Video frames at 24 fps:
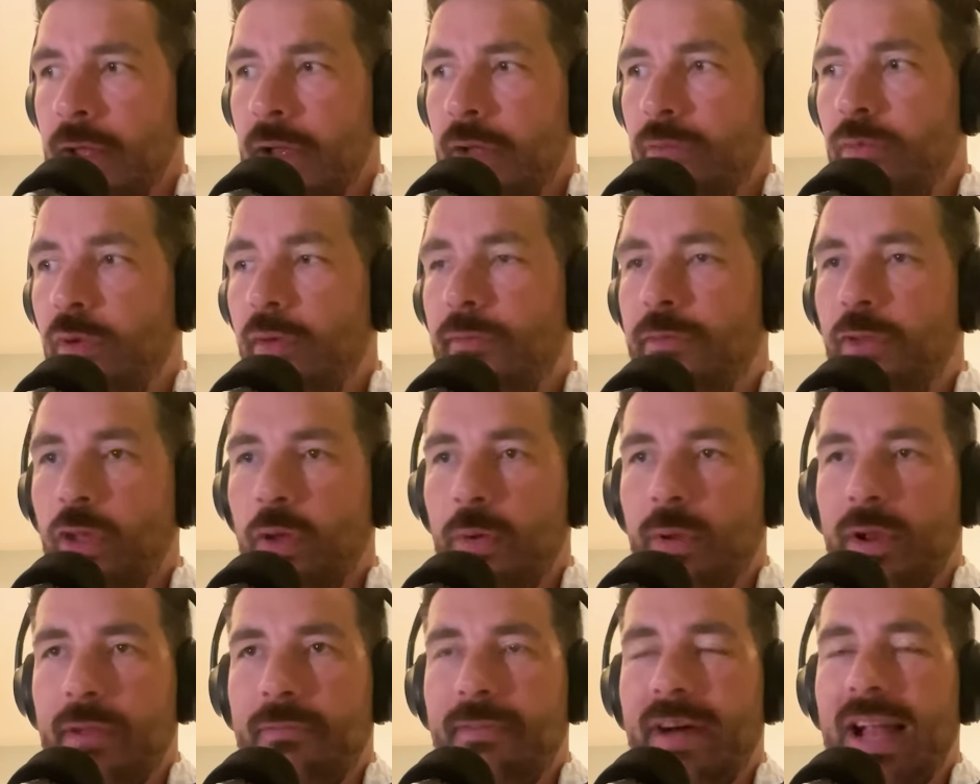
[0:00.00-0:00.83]

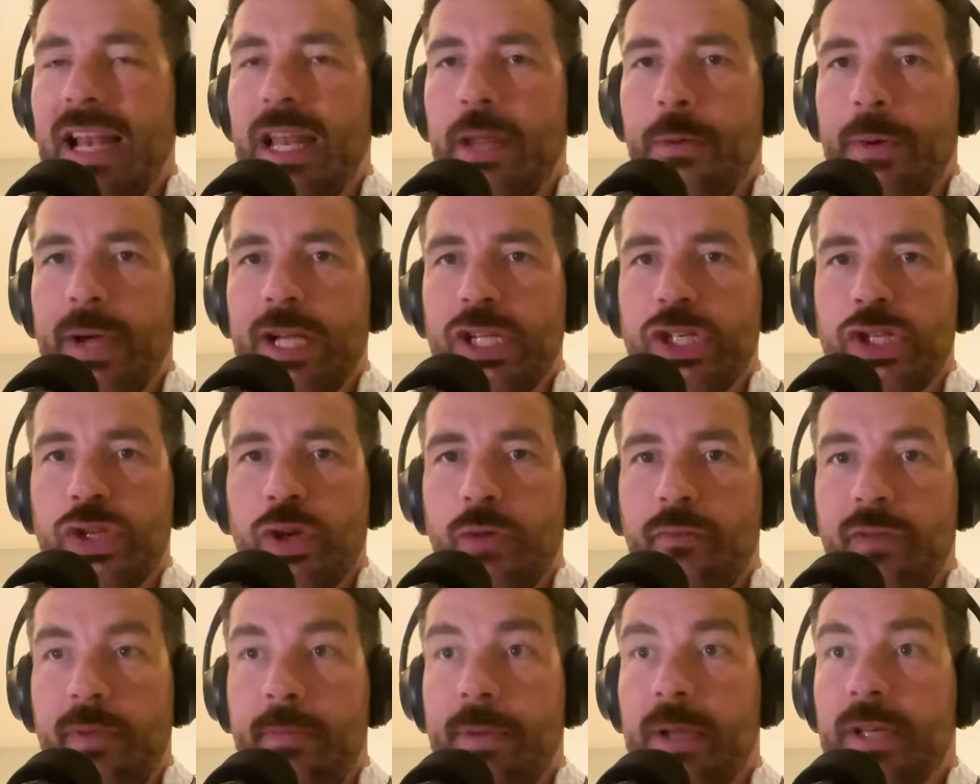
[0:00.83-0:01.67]
review and evaluation
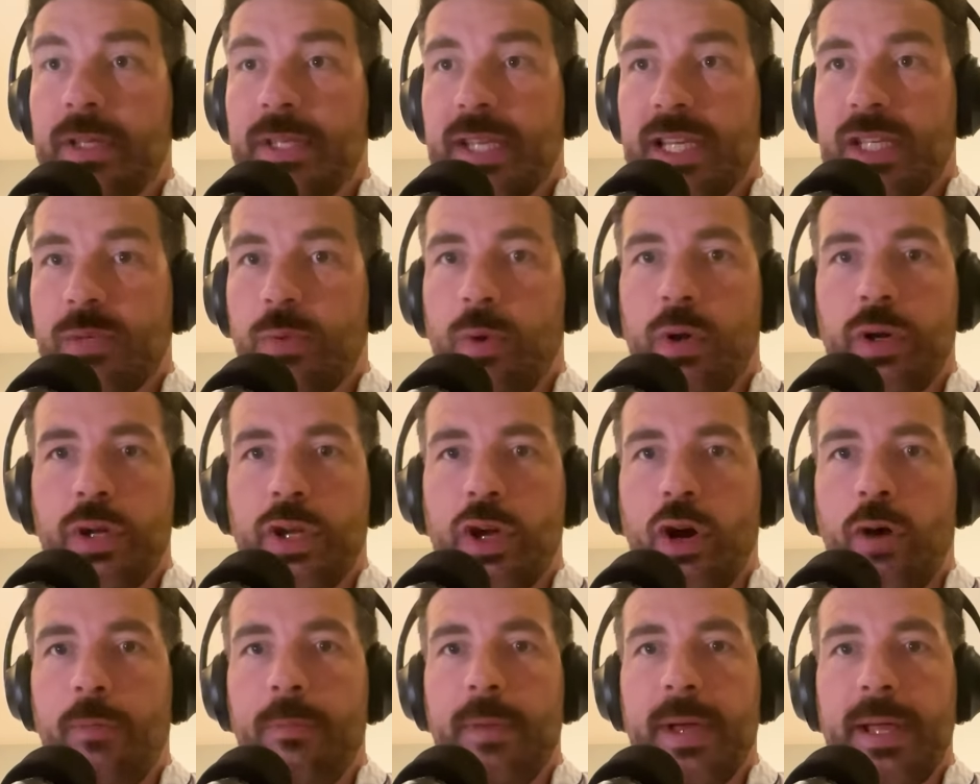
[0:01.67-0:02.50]
of it because this one
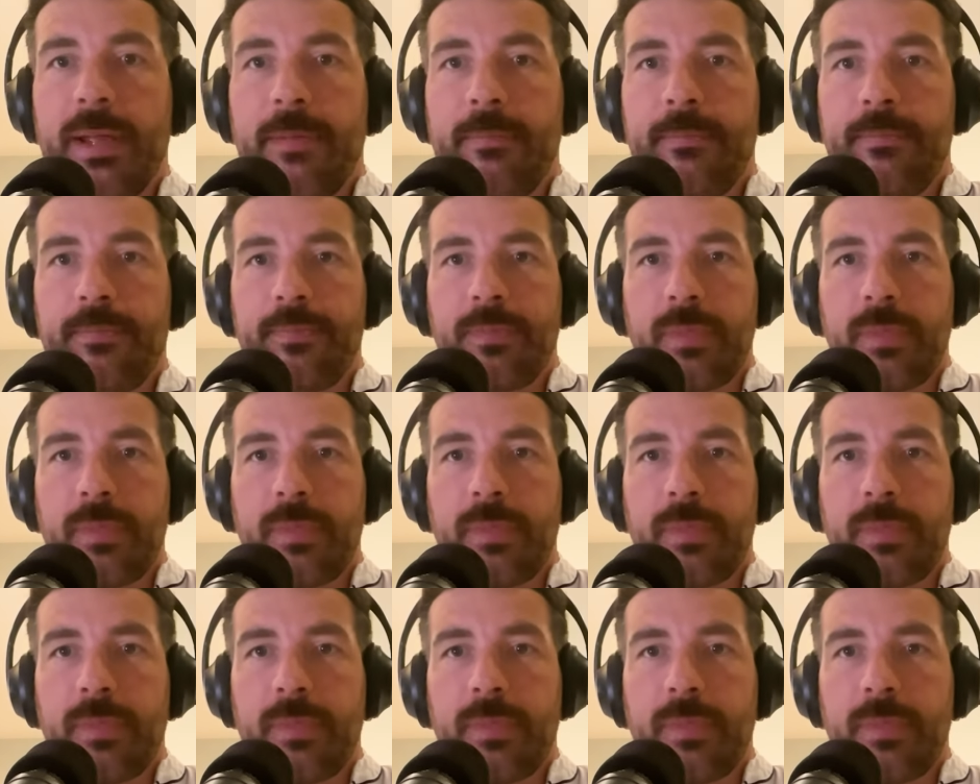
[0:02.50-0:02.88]
got me.